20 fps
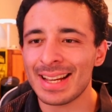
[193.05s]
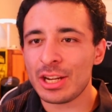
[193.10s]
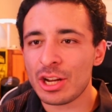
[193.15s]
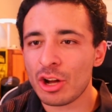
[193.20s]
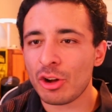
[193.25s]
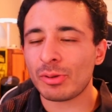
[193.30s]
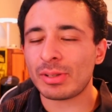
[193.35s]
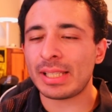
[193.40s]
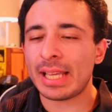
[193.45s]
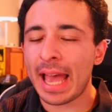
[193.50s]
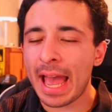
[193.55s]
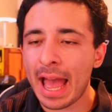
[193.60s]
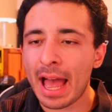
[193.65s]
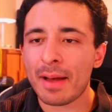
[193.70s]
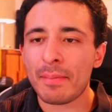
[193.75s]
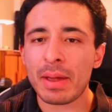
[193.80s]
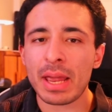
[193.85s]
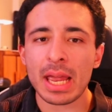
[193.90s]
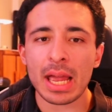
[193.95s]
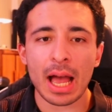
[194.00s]
You know,
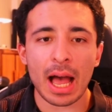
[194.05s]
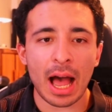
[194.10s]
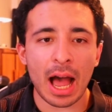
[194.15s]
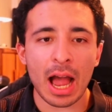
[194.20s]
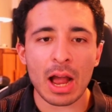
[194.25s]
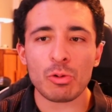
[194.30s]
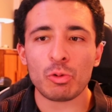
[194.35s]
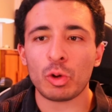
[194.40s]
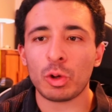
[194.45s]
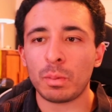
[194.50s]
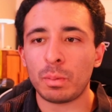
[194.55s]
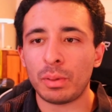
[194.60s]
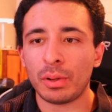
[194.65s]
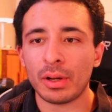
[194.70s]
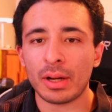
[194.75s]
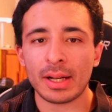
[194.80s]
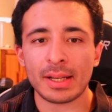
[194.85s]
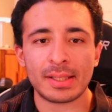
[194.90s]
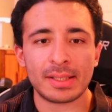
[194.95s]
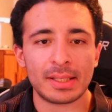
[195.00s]
Tabby, I will
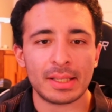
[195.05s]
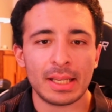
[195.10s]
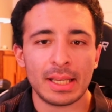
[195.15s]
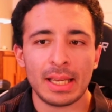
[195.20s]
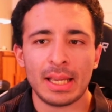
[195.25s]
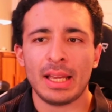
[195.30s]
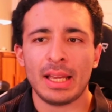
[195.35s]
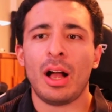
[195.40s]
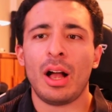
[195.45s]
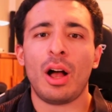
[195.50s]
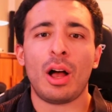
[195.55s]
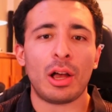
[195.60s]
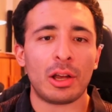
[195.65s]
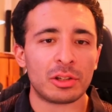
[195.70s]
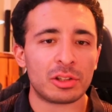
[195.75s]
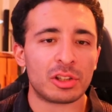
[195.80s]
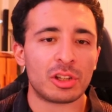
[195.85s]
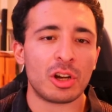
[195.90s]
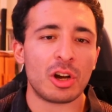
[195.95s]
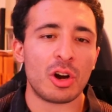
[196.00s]
put
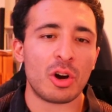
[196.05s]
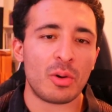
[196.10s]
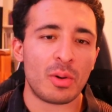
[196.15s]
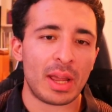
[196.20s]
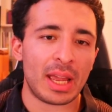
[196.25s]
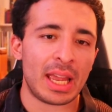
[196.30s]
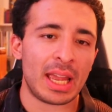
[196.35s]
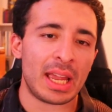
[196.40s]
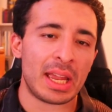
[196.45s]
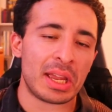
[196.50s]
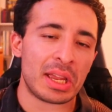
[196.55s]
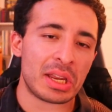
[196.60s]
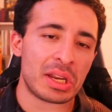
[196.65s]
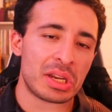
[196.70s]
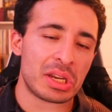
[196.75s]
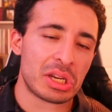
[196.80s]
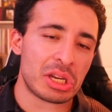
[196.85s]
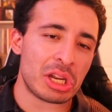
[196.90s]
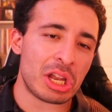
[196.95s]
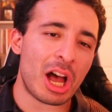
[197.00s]
also
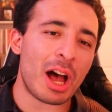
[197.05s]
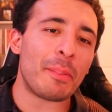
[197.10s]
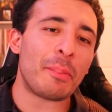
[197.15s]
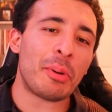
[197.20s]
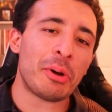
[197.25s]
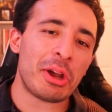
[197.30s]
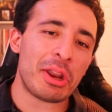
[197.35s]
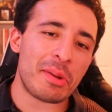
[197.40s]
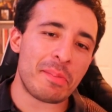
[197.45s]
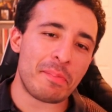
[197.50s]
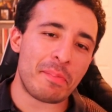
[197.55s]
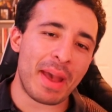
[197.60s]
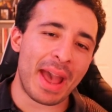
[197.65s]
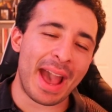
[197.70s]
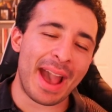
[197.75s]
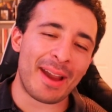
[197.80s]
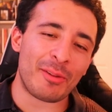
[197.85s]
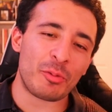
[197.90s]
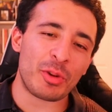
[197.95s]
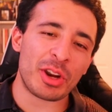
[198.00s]
in I'll put in
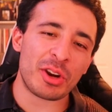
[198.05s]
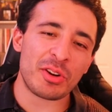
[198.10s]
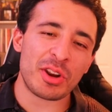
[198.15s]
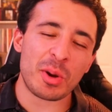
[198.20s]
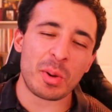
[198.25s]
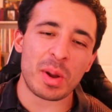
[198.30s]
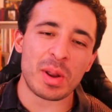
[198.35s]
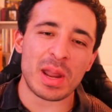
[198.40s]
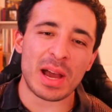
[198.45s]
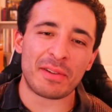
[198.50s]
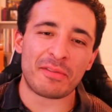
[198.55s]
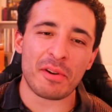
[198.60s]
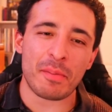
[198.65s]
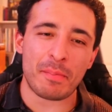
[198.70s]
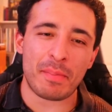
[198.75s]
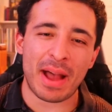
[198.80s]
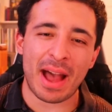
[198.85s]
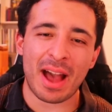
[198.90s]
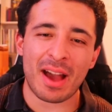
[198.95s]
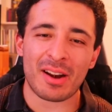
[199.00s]
bad. We don't know enough
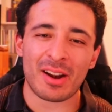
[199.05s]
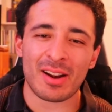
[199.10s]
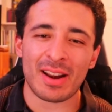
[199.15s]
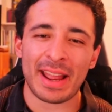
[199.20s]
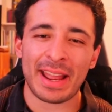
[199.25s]
about her.